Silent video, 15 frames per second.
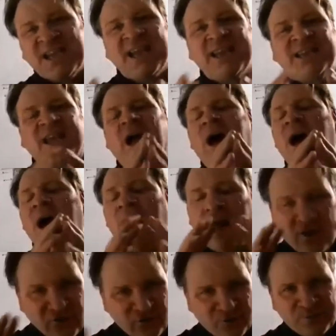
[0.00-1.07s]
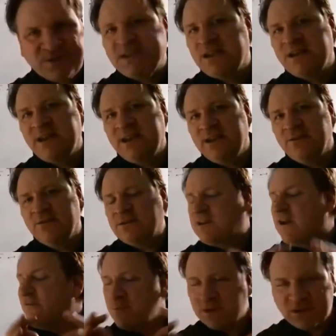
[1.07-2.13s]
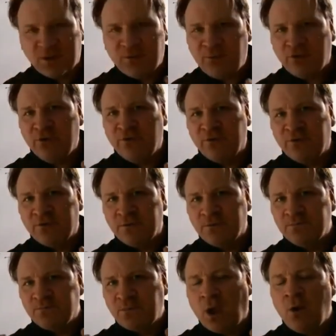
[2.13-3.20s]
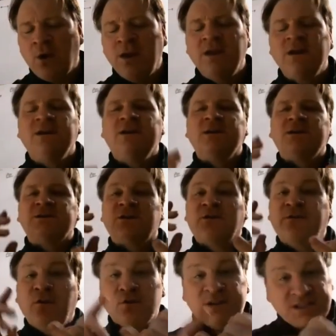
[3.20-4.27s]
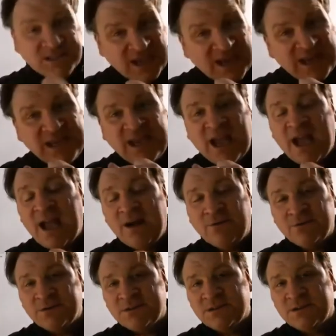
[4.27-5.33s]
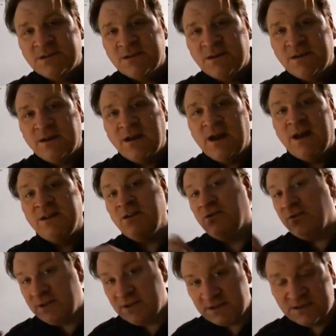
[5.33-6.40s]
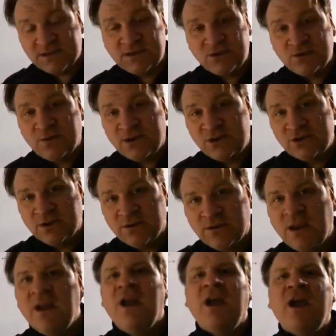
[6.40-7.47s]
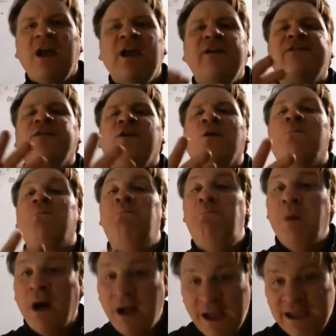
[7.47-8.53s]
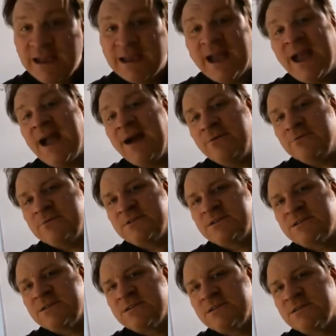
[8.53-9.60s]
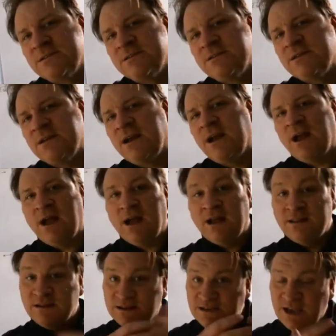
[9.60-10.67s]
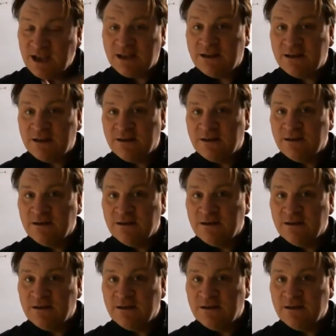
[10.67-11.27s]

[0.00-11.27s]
tank 100% legal, government approved. All right. So if you're selling your house and you're in this situation, if you're buying a house and the tank